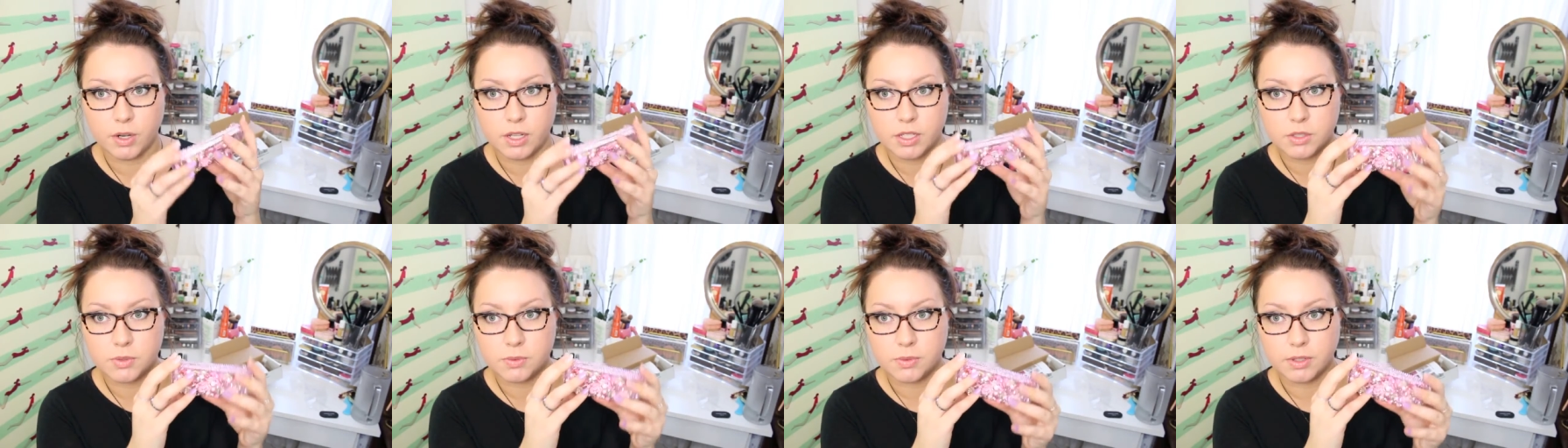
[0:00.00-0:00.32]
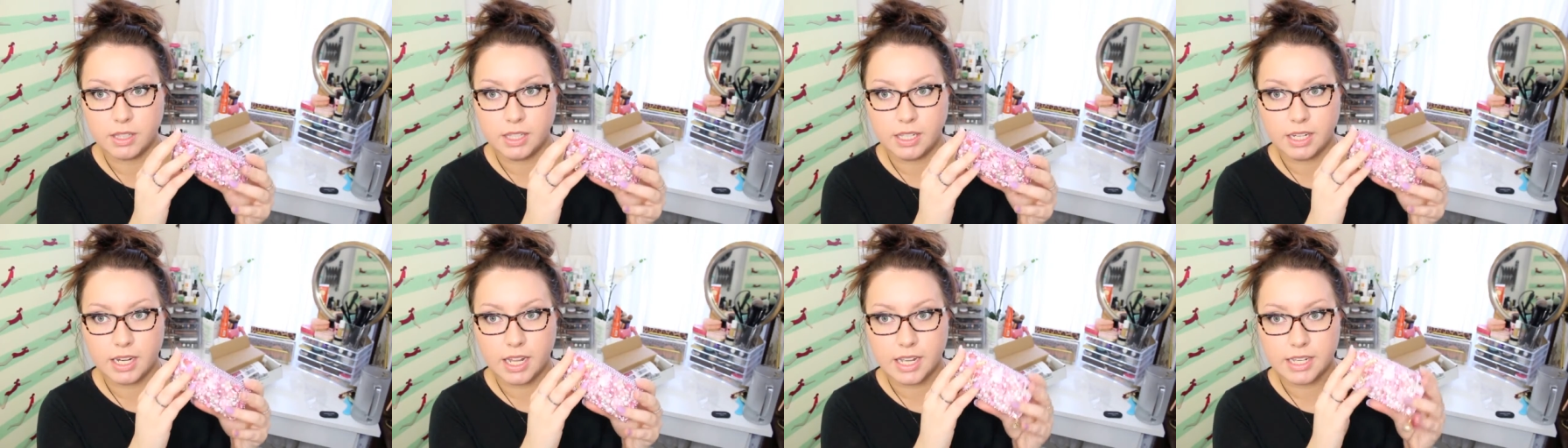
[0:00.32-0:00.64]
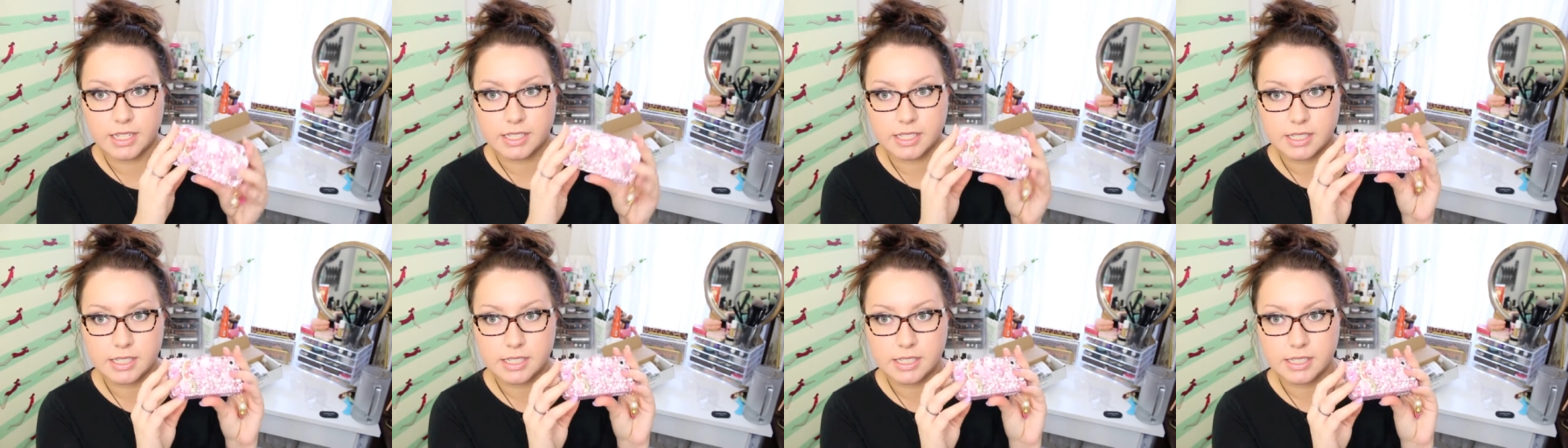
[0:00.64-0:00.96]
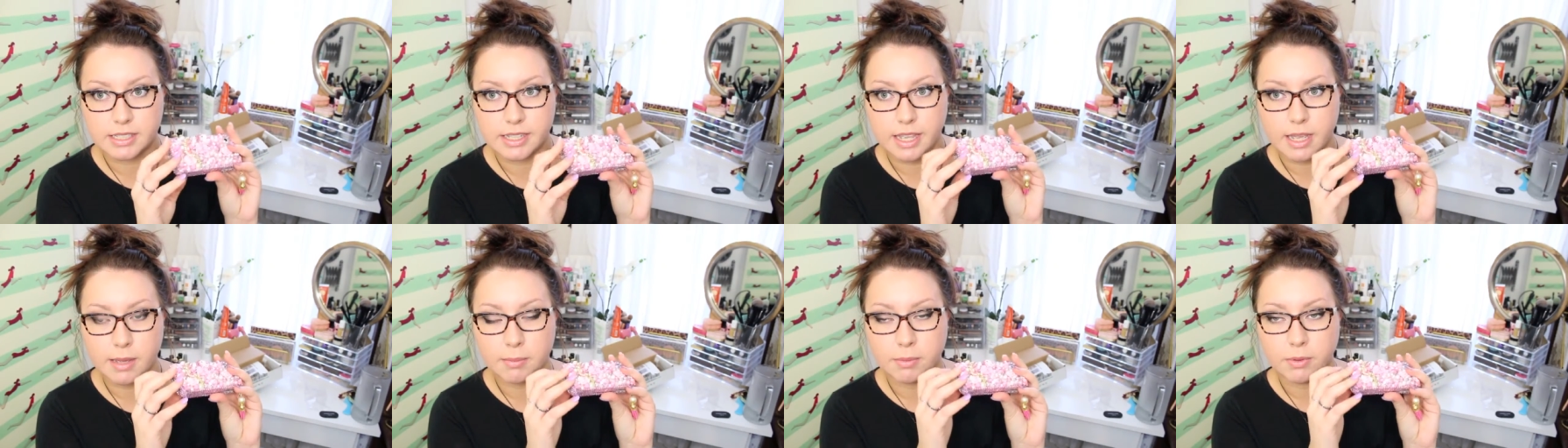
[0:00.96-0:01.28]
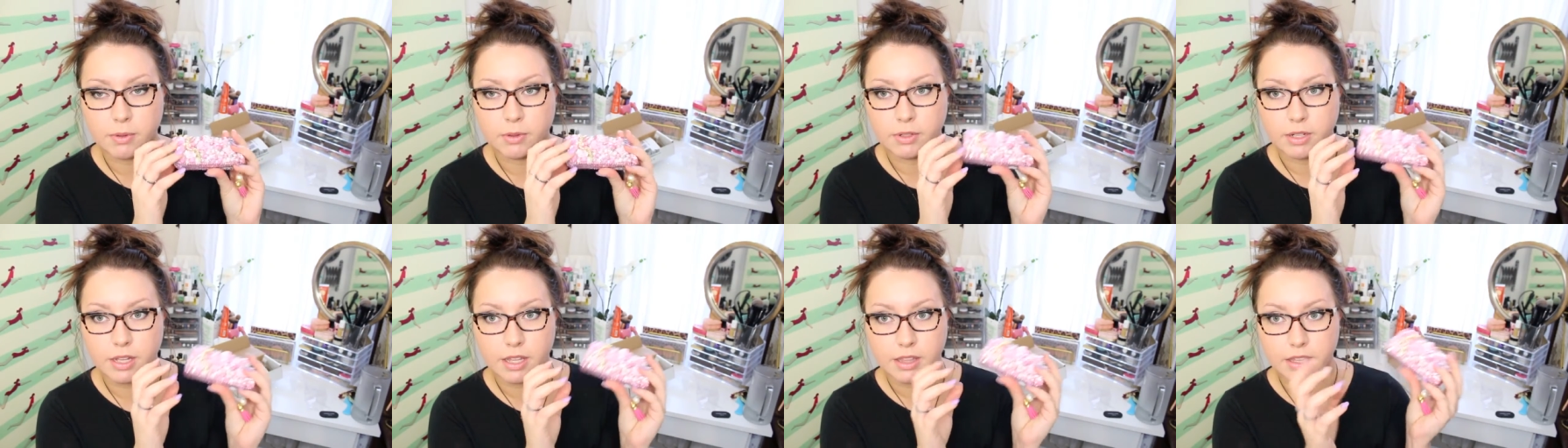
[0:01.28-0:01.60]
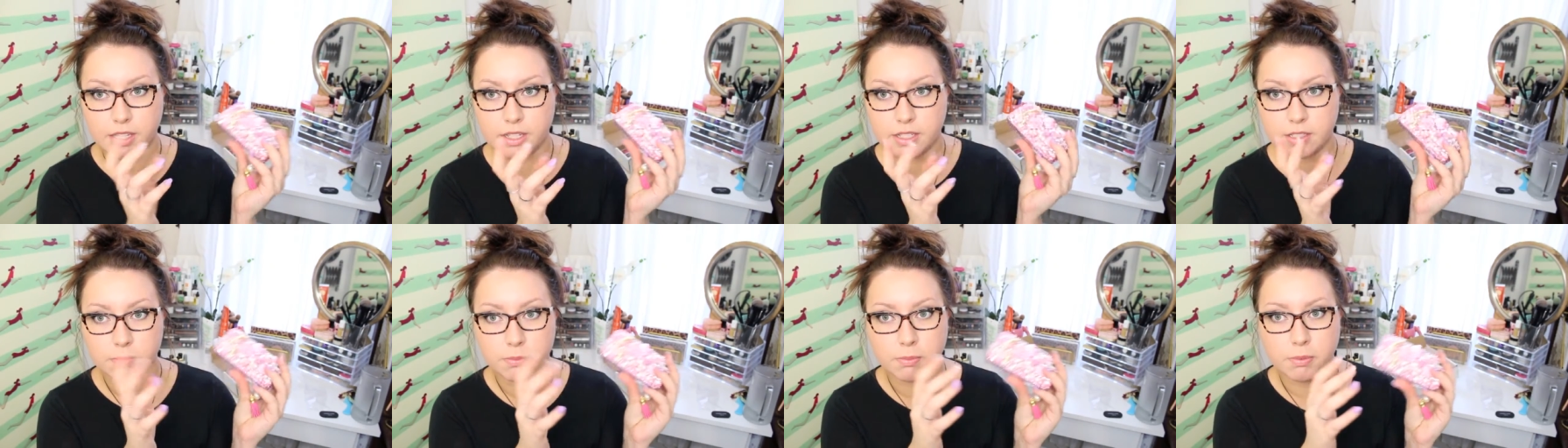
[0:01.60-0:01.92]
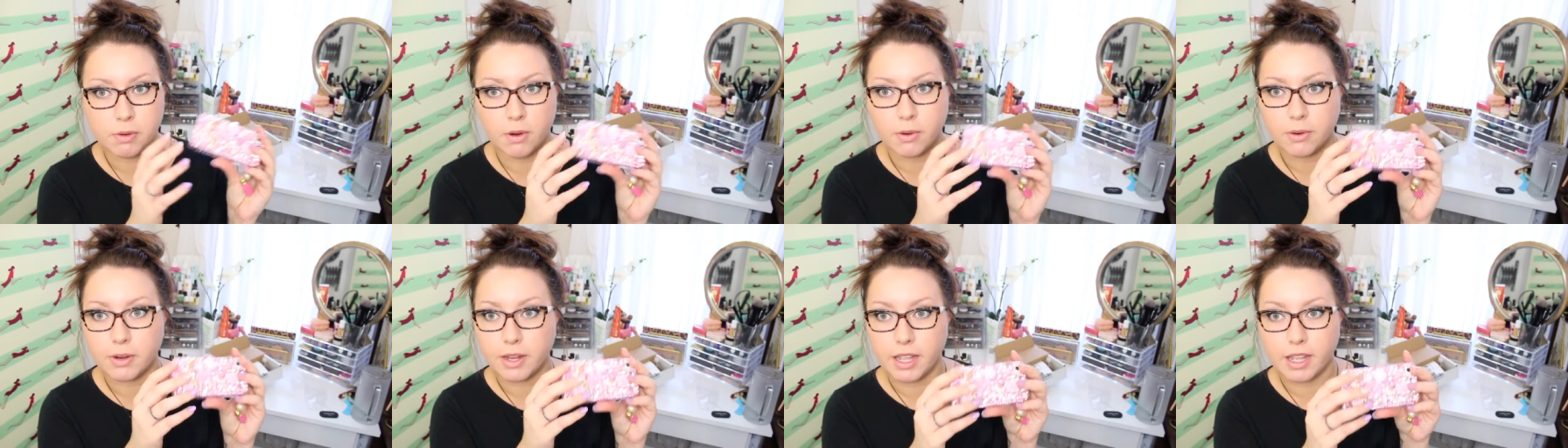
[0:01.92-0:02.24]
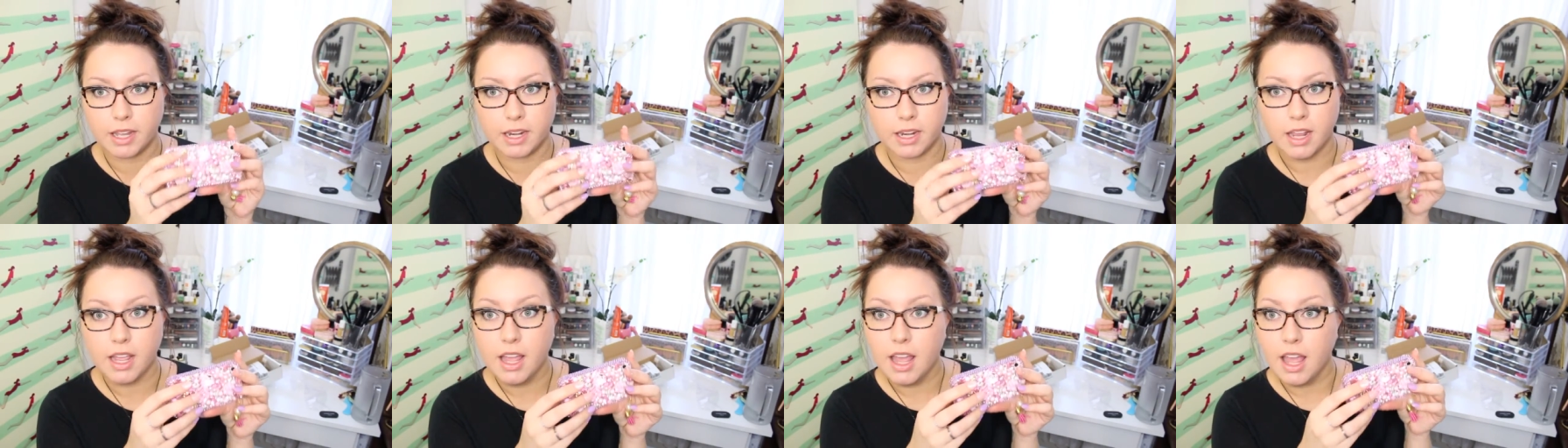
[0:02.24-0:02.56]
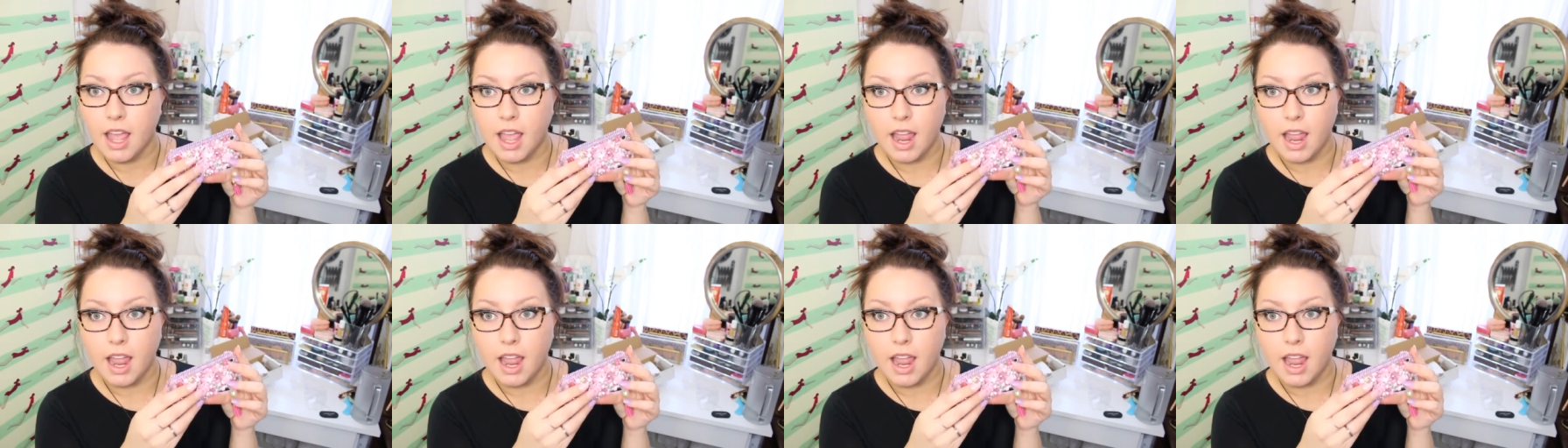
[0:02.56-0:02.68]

It's really nice and stable, nothing's broken,